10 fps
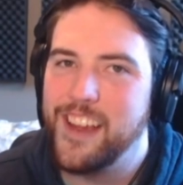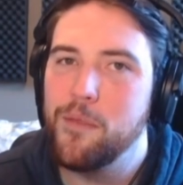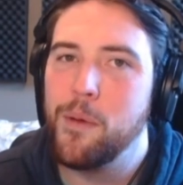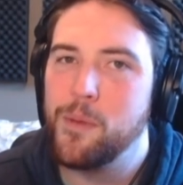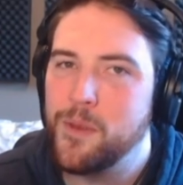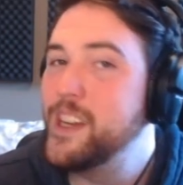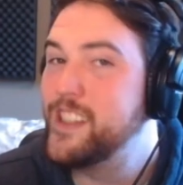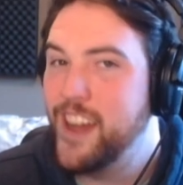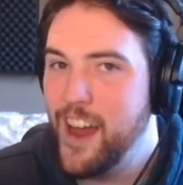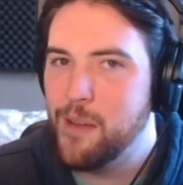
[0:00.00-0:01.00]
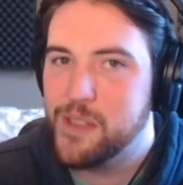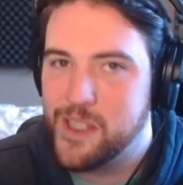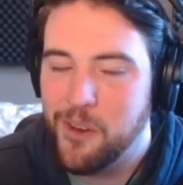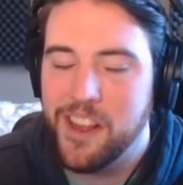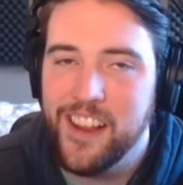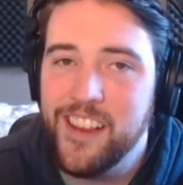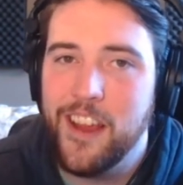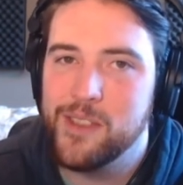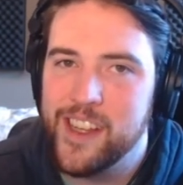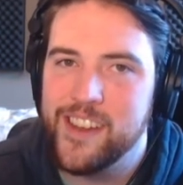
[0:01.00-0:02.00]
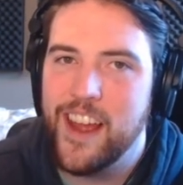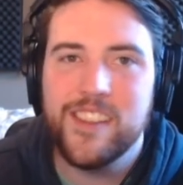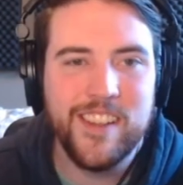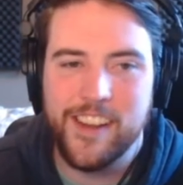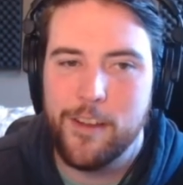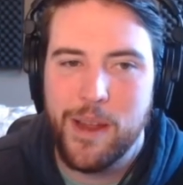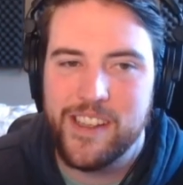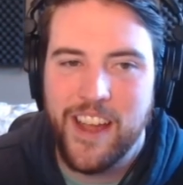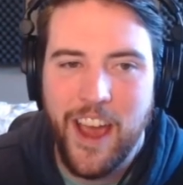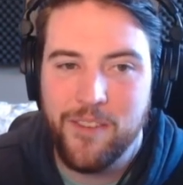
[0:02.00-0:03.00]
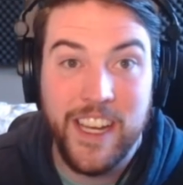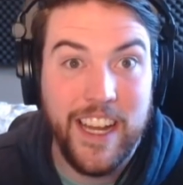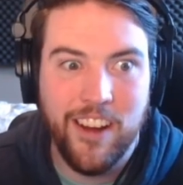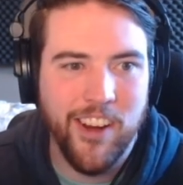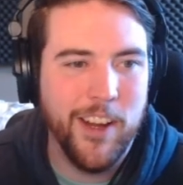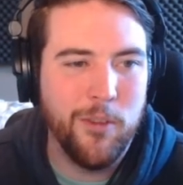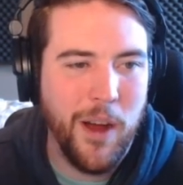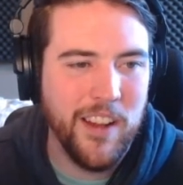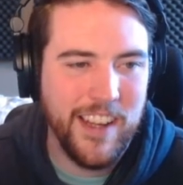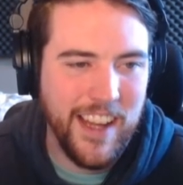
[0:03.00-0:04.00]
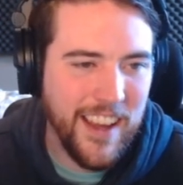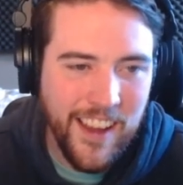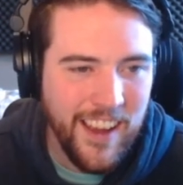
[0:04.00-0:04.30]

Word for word: came up three times, so I think that was intentionally meant to have an eerie quality.